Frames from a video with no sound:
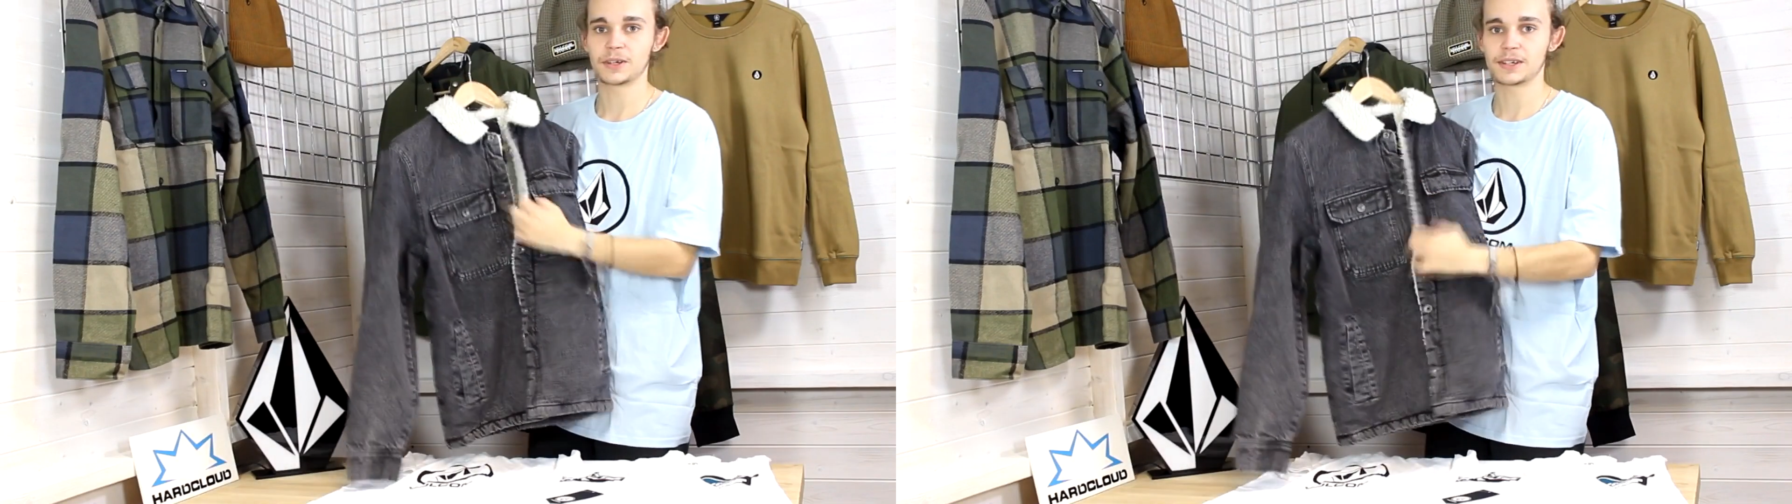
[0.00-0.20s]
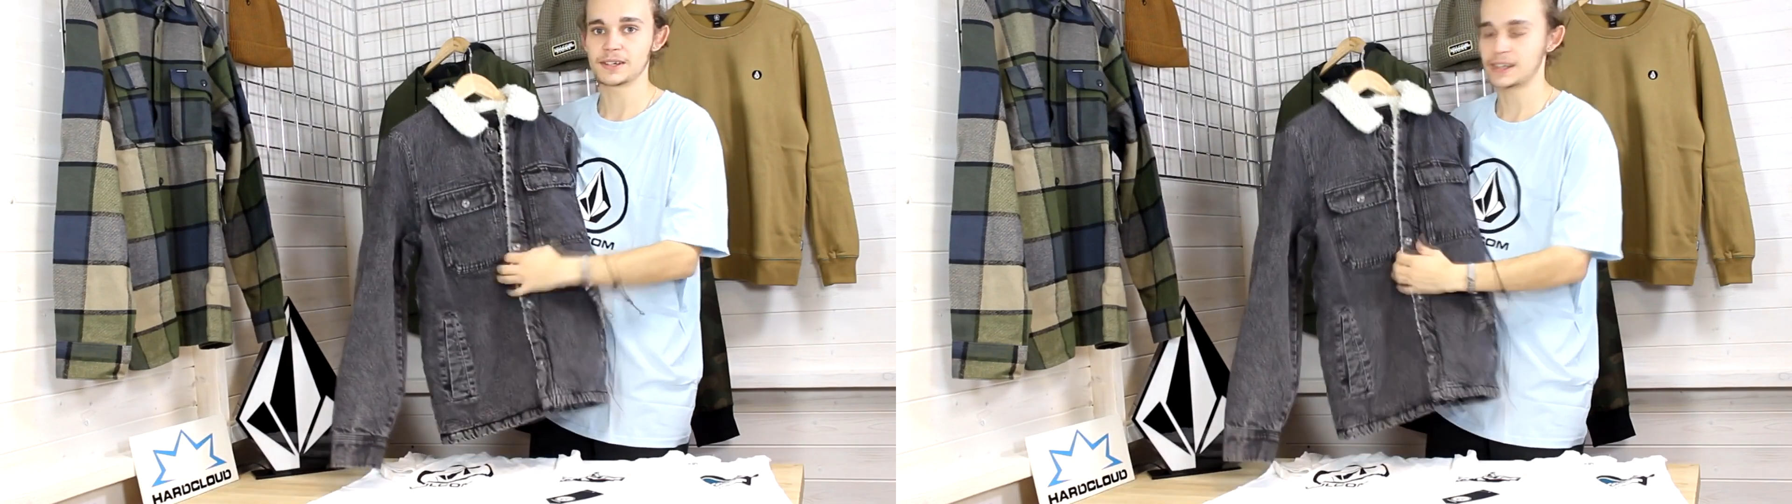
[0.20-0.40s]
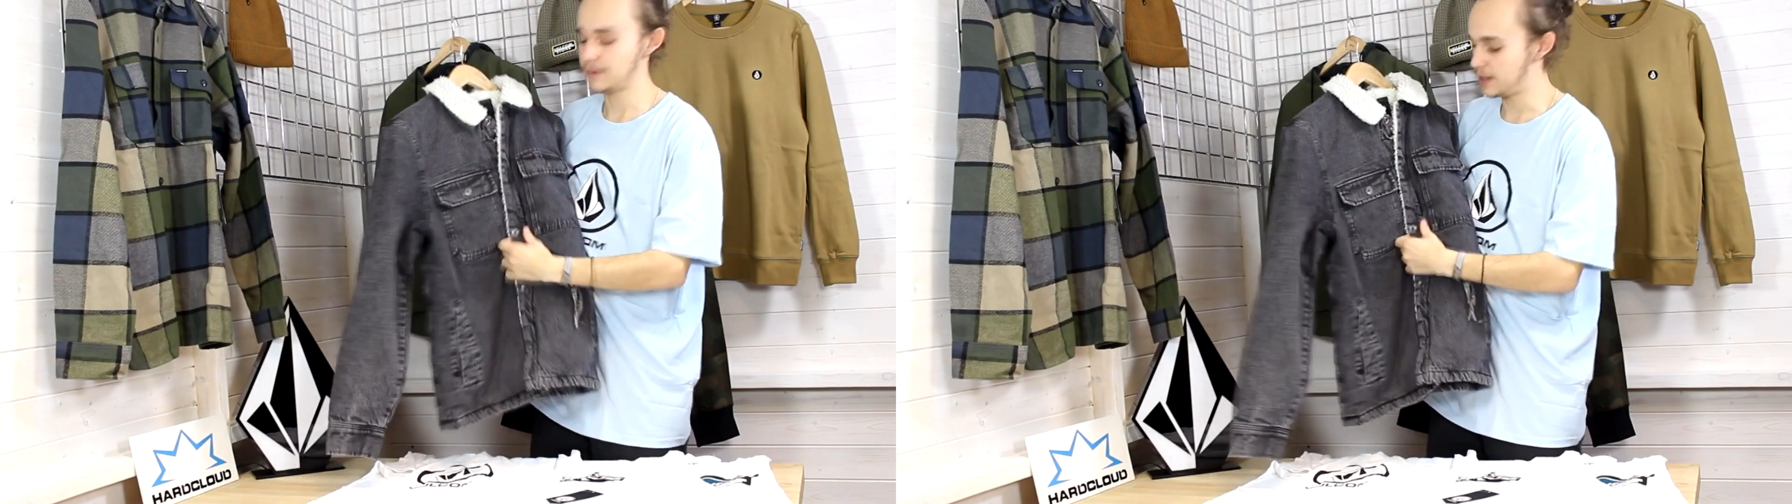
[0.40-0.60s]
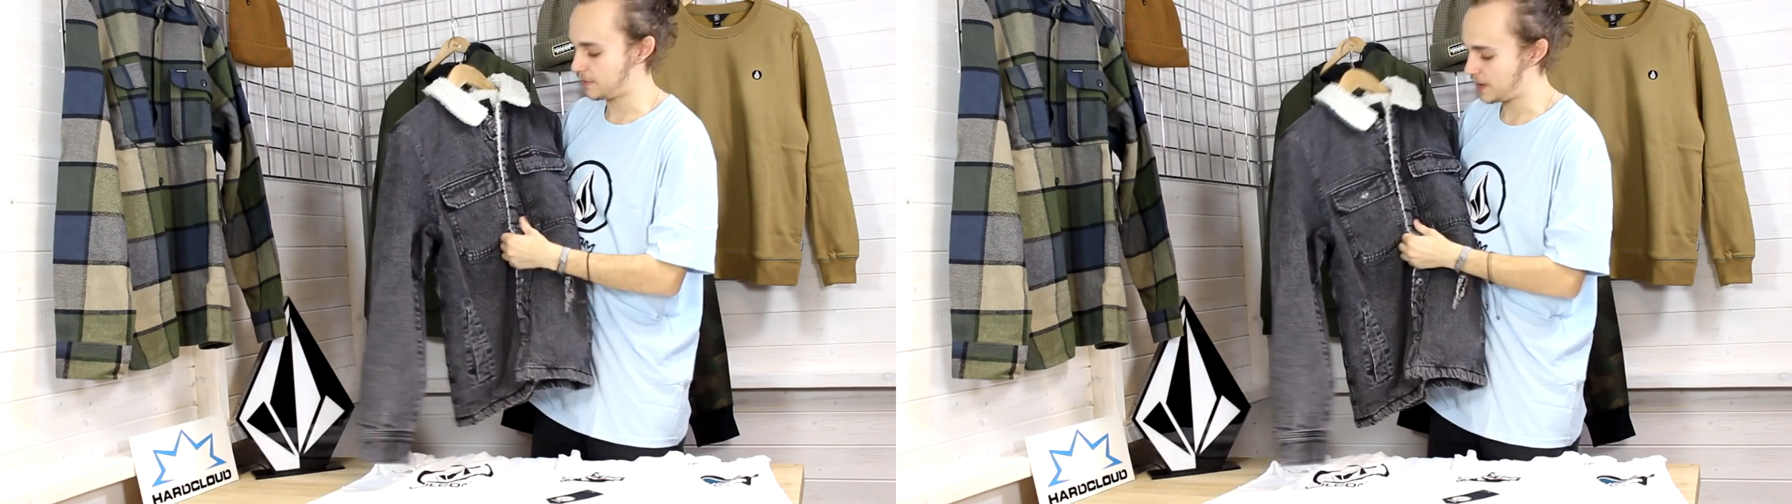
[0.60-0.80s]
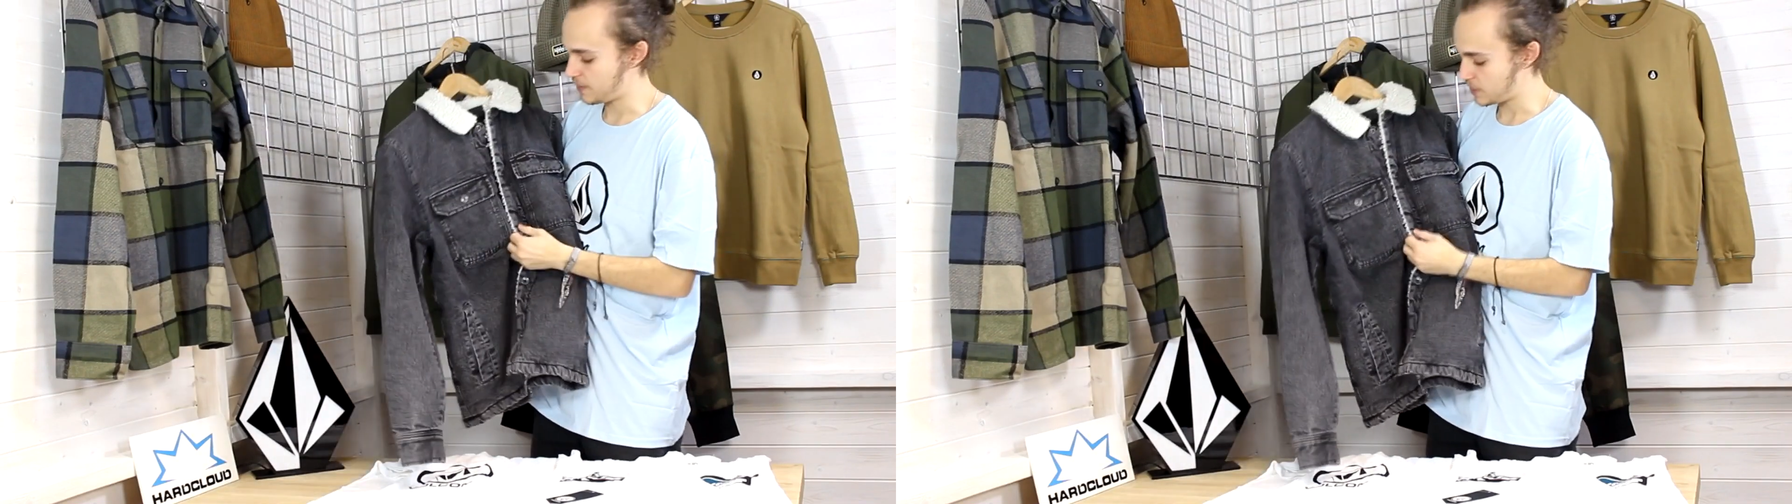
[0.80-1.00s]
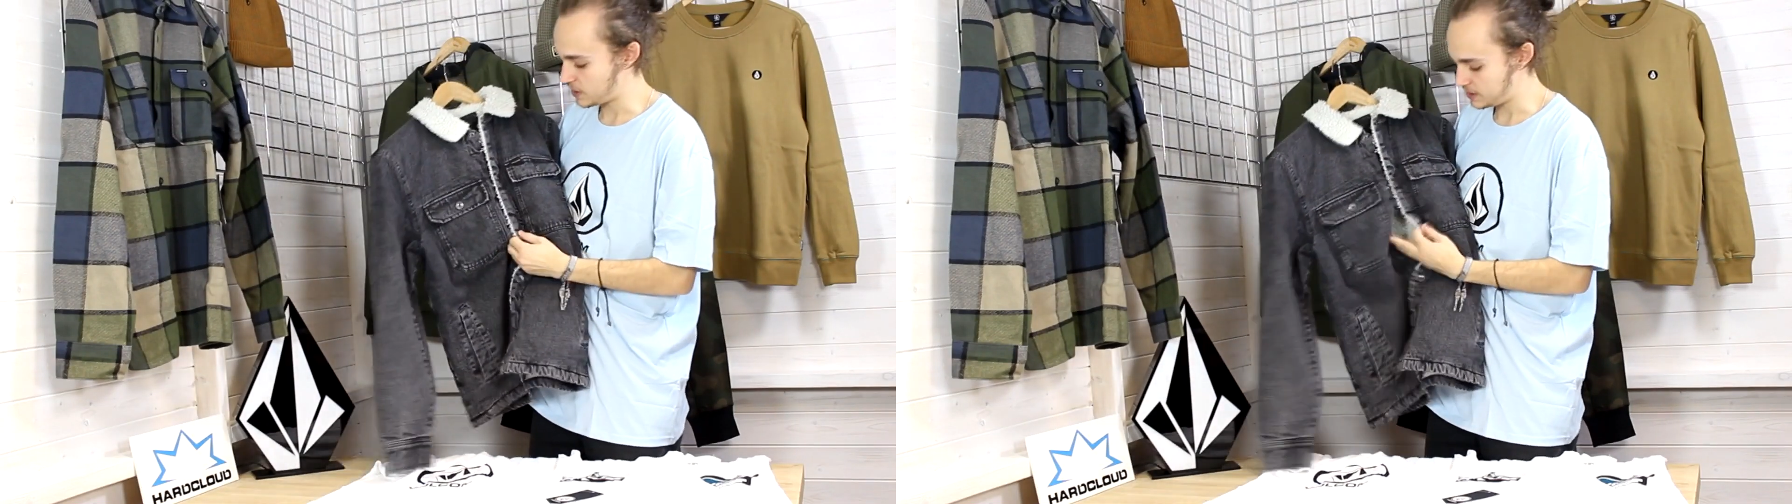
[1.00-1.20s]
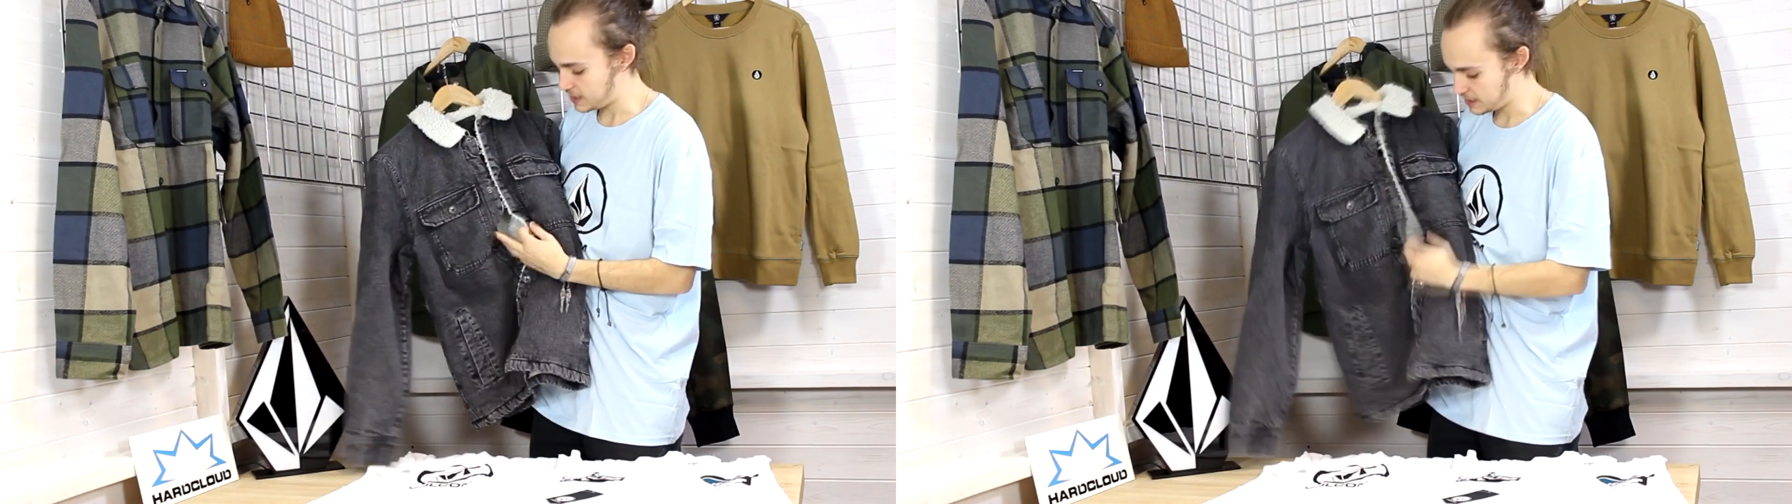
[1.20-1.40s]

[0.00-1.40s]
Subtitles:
which is definitely a favourite this